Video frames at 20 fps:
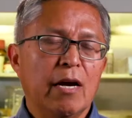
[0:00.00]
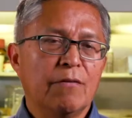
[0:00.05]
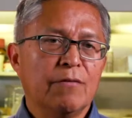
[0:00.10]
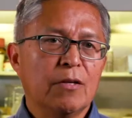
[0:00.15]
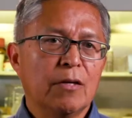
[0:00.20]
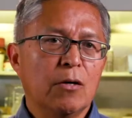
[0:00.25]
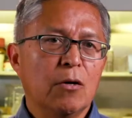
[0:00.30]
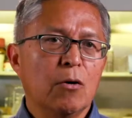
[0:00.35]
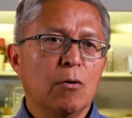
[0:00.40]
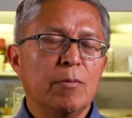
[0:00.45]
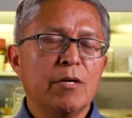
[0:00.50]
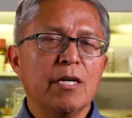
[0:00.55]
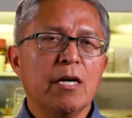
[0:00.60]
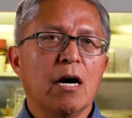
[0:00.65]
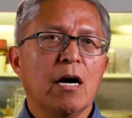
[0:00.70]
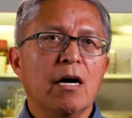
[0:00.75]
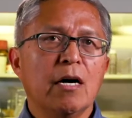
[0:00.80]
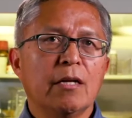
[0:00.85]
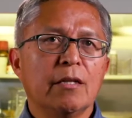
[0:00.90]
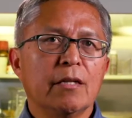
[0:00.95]
have to go
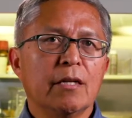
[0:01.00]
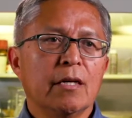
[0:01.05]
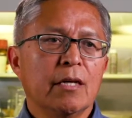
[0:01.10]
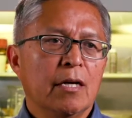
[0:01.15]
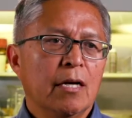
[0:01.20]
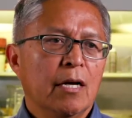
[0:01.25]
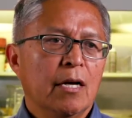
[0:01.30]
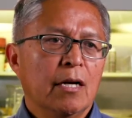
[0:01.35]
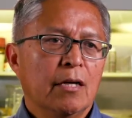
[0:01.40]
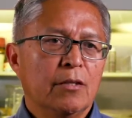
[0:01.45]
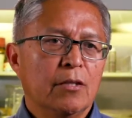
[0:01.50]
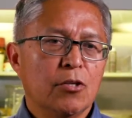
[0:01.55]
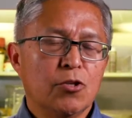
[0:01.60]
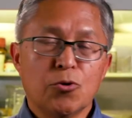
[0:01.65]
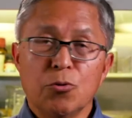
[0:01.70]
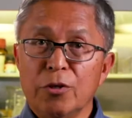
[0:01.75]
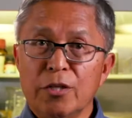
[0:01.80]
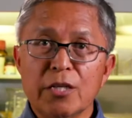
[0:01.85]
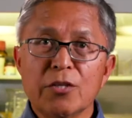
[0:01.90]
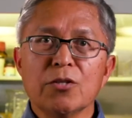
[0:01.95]
beyond the
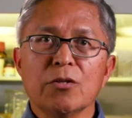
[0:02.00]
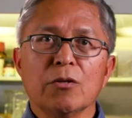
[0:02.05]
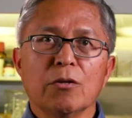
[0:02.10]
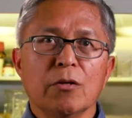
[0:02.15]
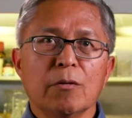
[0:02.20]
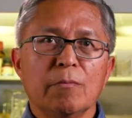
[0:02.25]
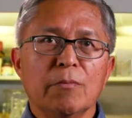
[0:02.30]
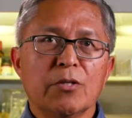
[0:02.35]
traditional